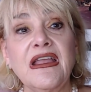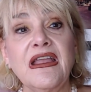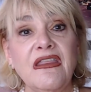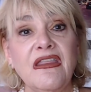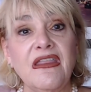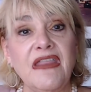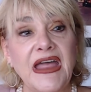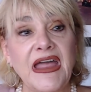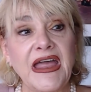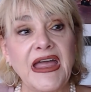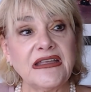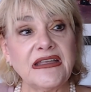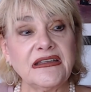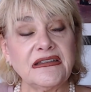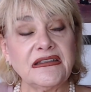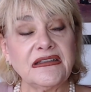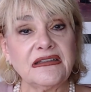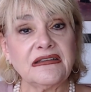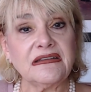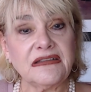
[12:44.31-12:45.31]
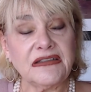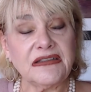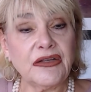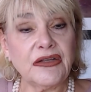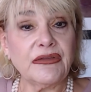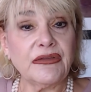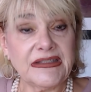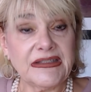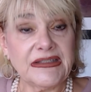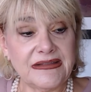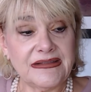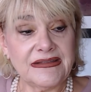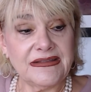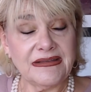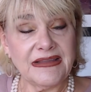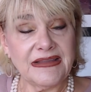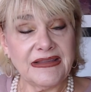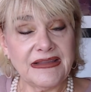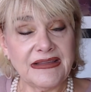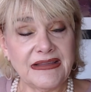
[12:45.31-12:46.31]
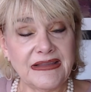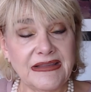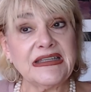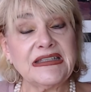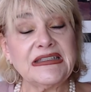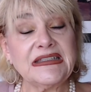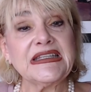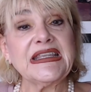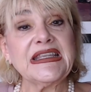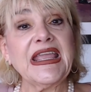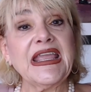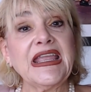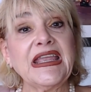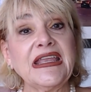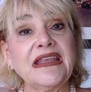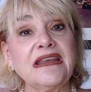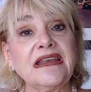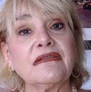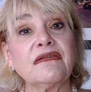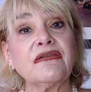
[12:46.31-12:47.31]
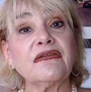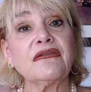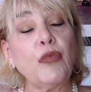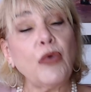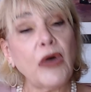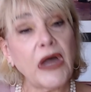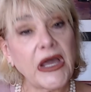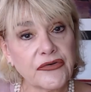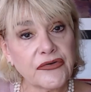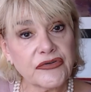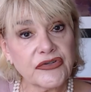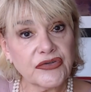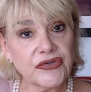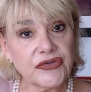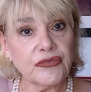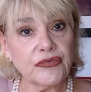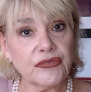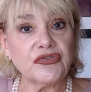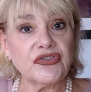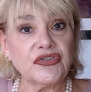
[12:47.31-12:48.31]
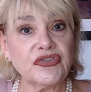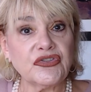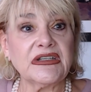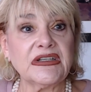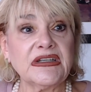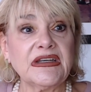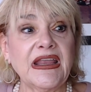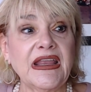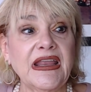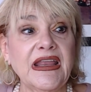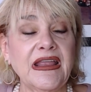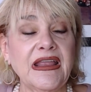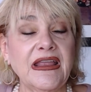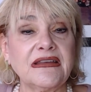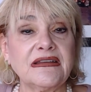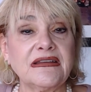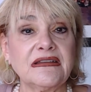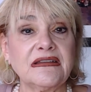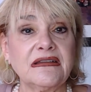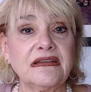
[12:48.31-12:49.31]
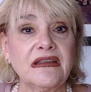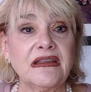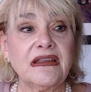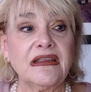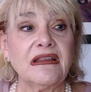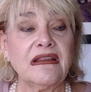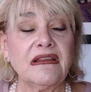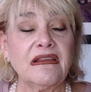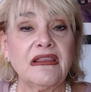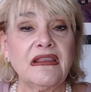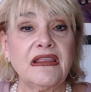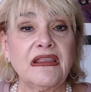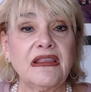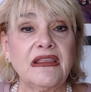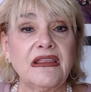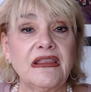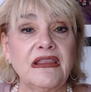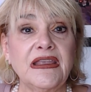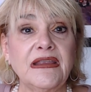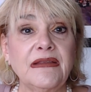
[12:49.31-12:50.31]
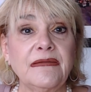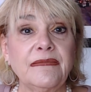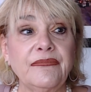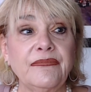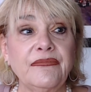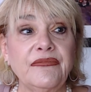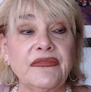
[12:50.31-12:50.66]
that that indicate the water intrusion and the